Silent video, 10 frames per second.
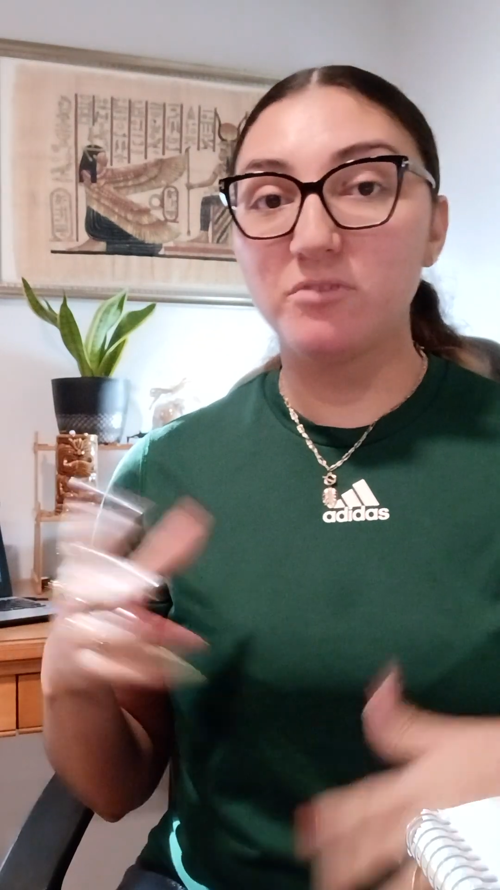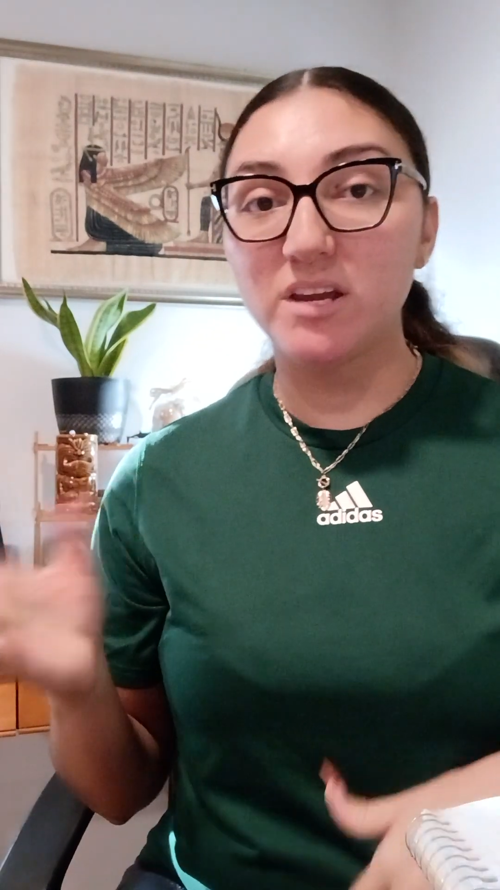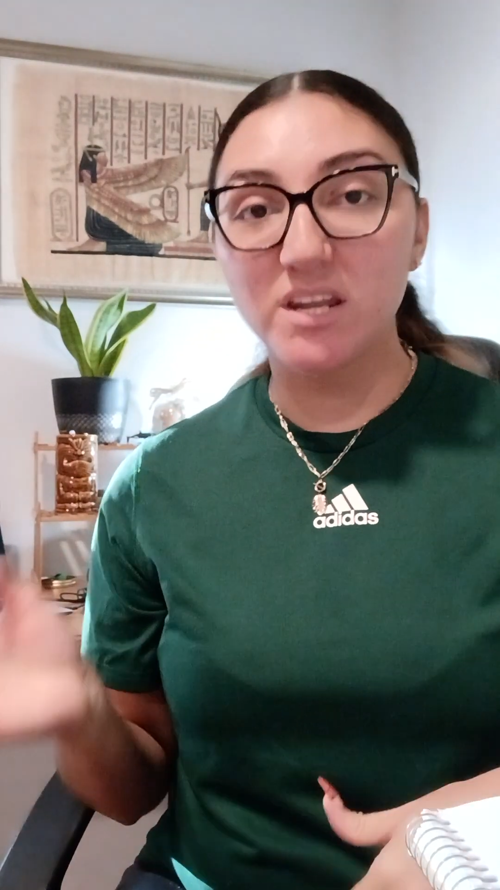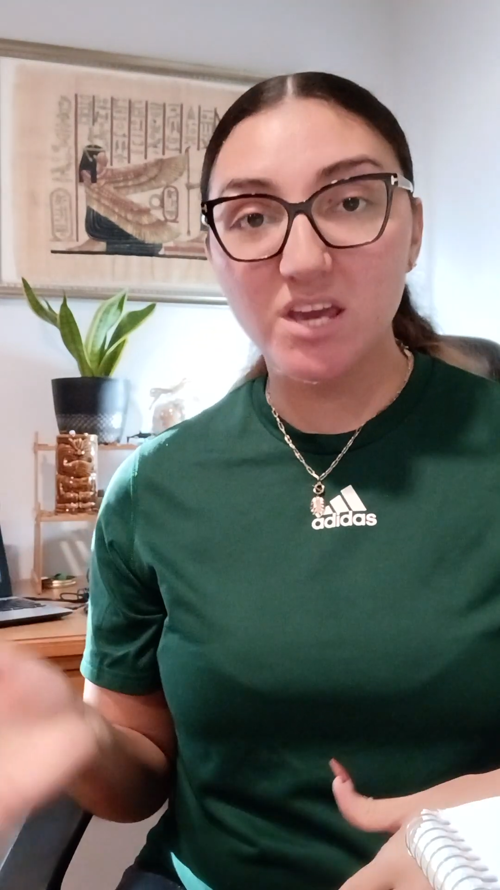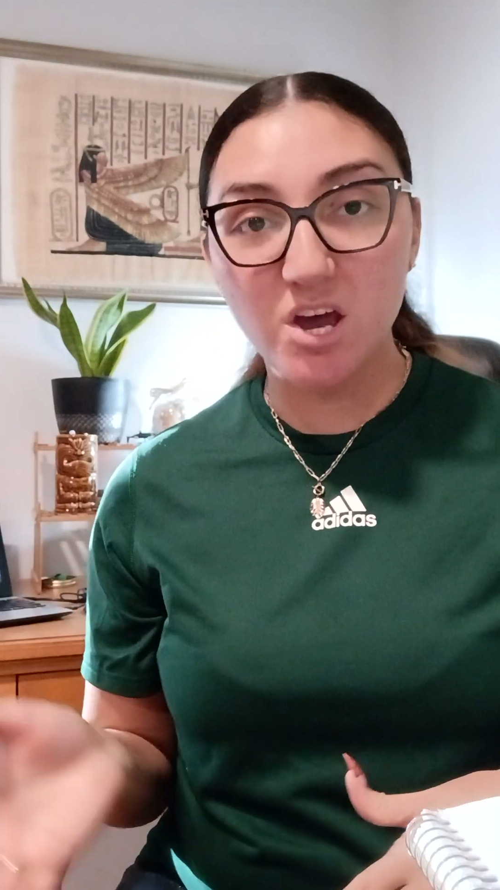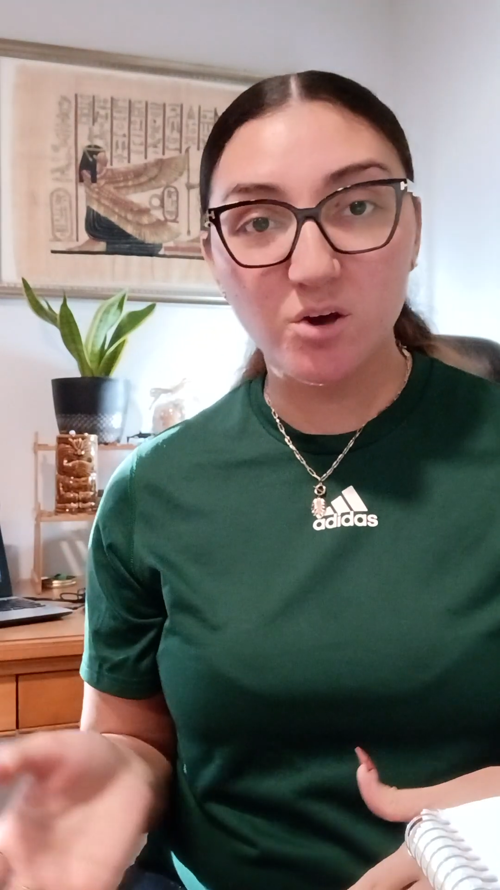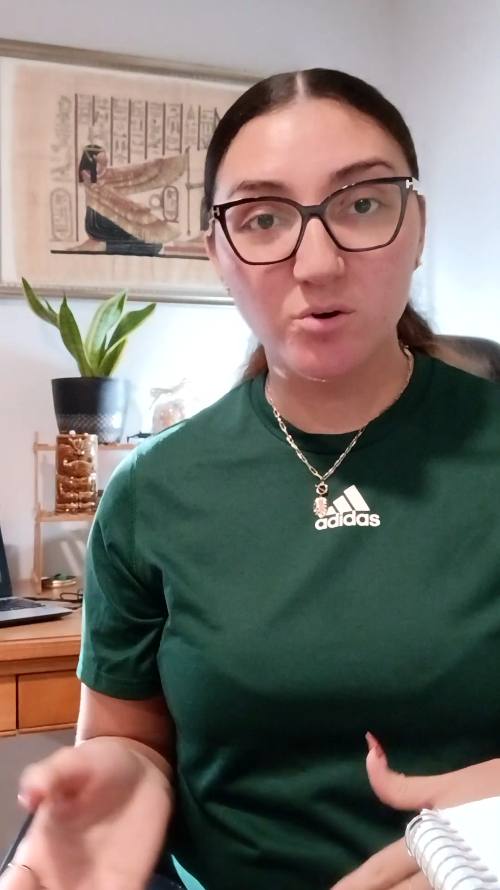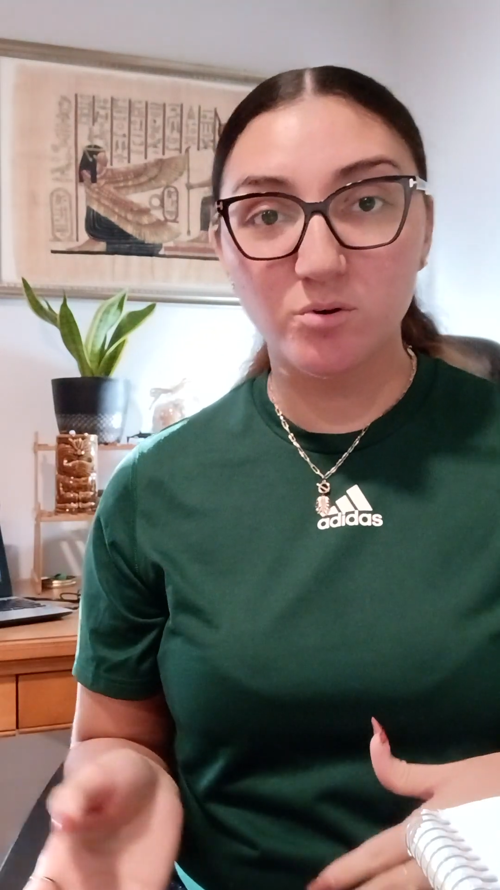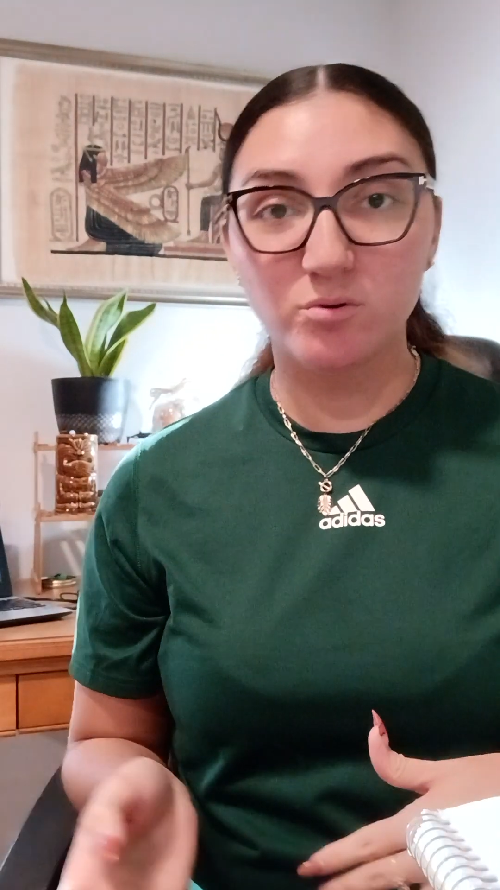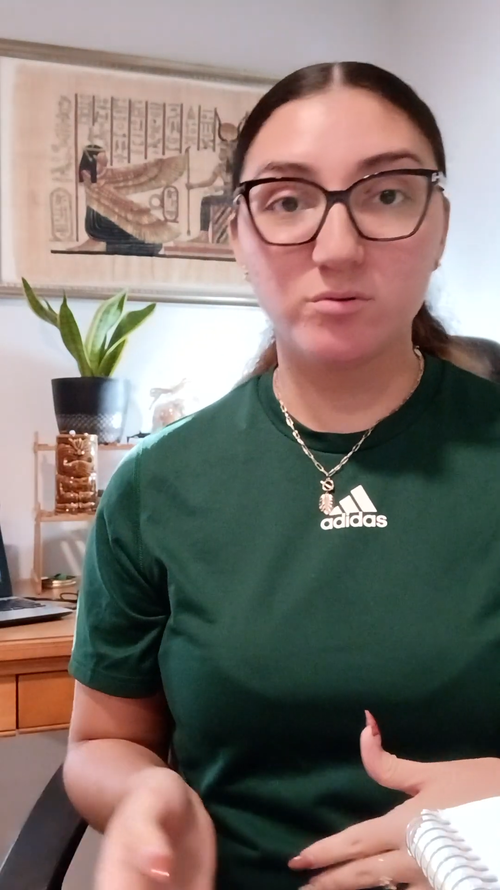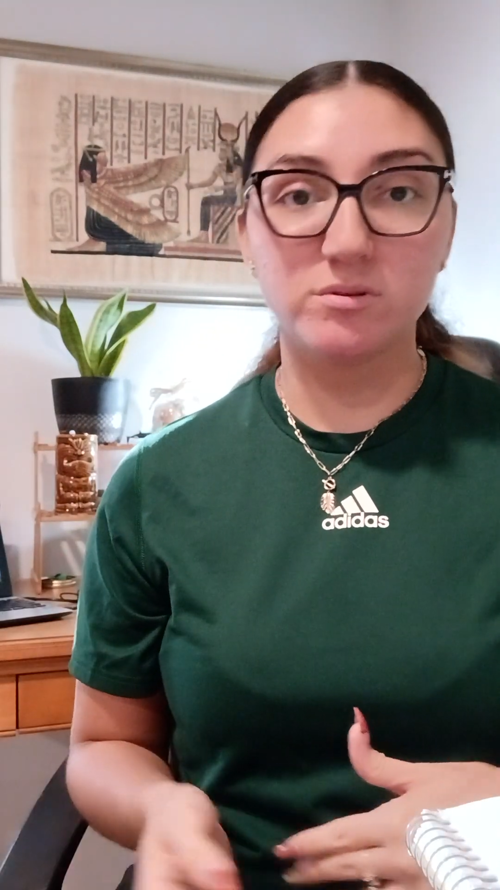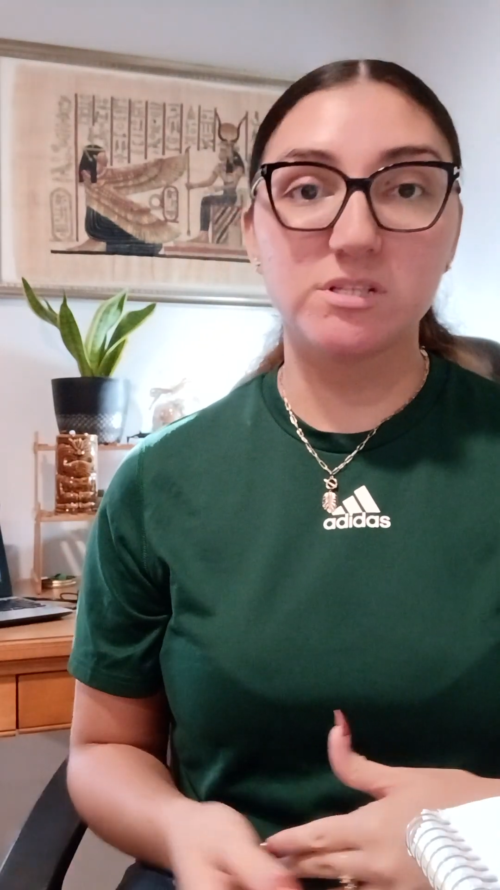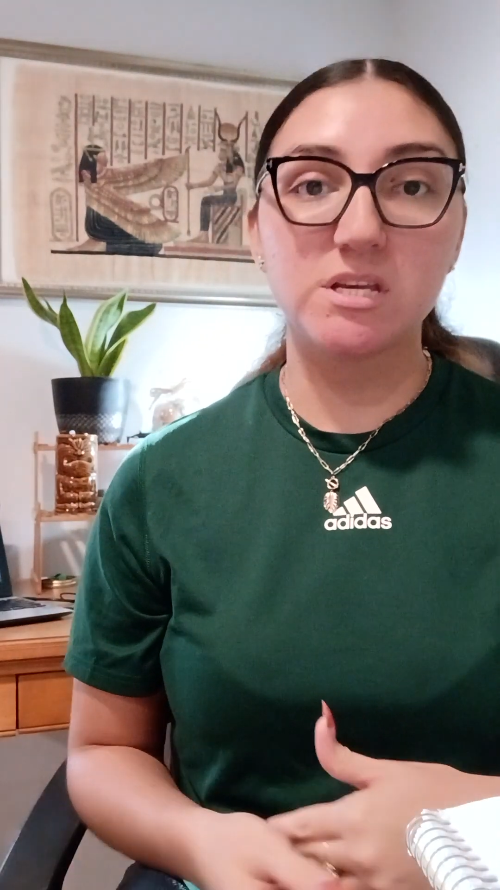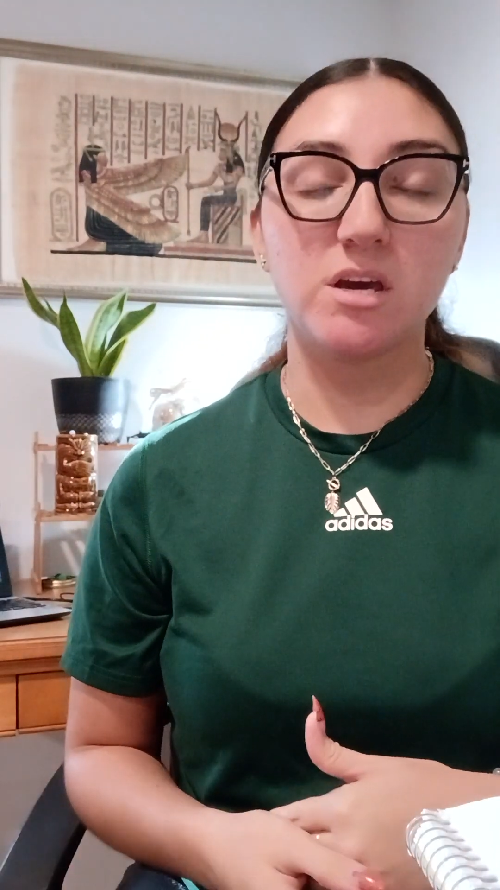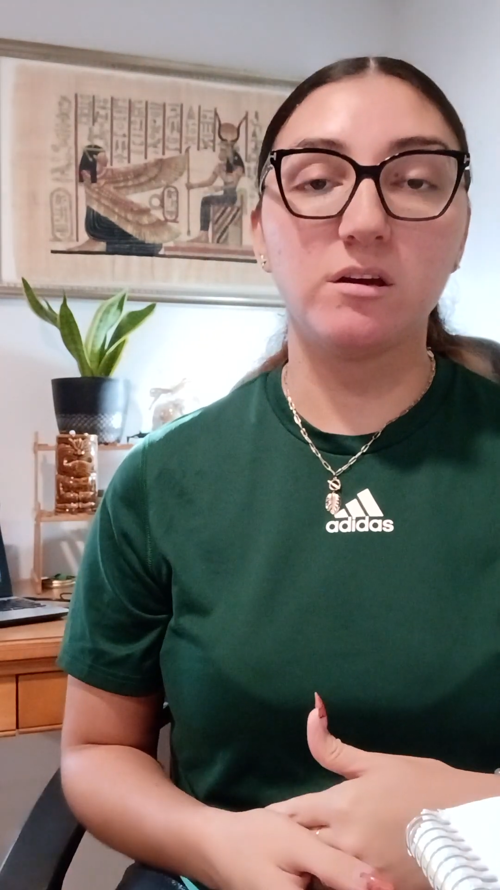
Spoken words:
videos,